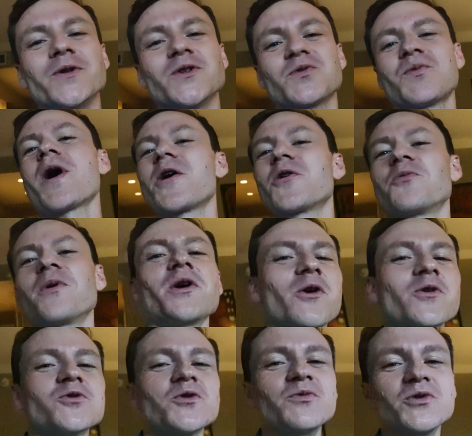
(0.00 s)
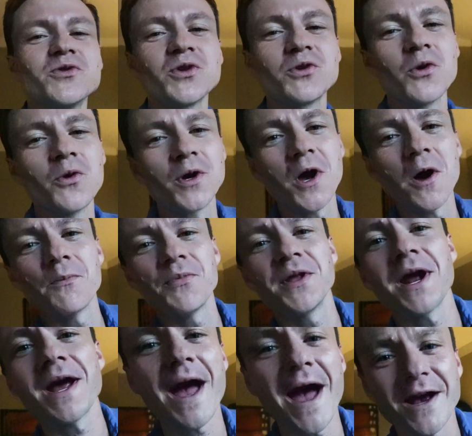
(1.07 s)
inspired by country music growing up
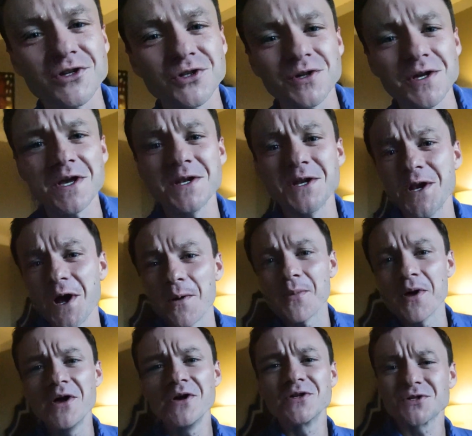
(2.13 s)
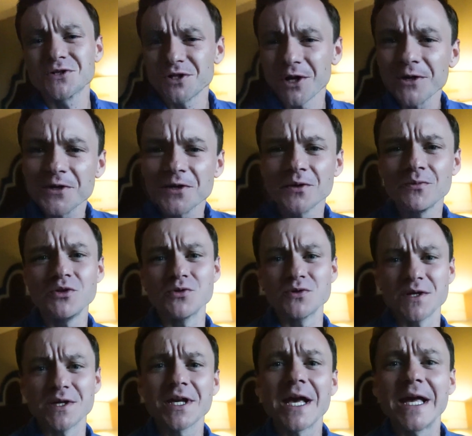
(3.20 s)
that I actually ended up studying
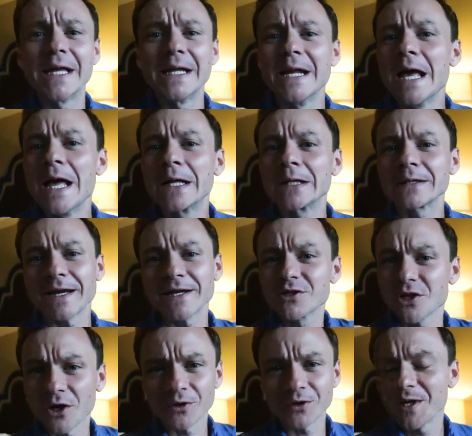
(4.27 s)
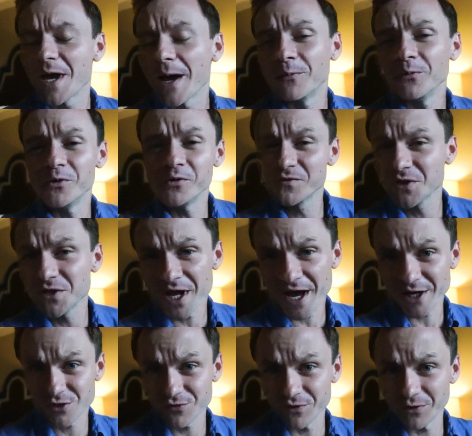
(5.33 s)
music and like Dolly, I moved to
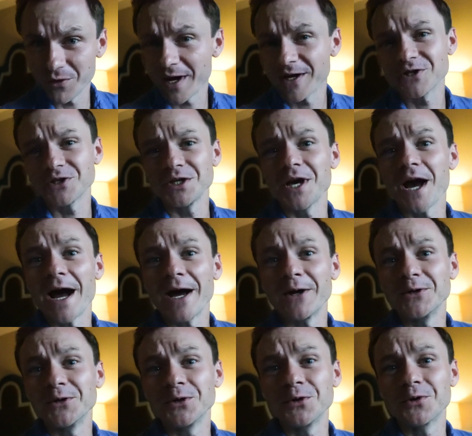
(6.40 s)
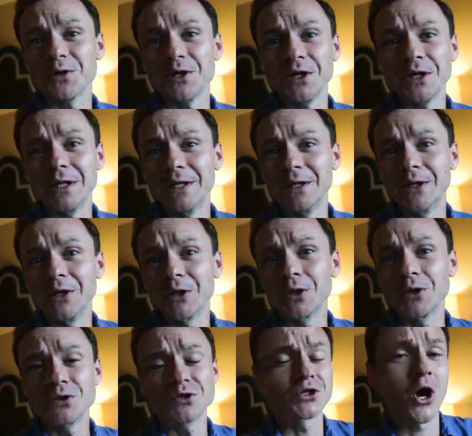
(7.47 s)
Nashville. I actually got a degree in
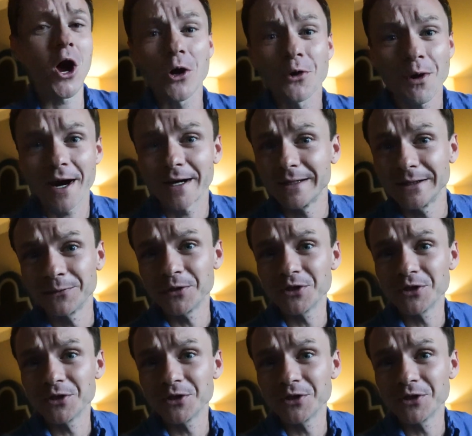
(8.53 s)
songwriting,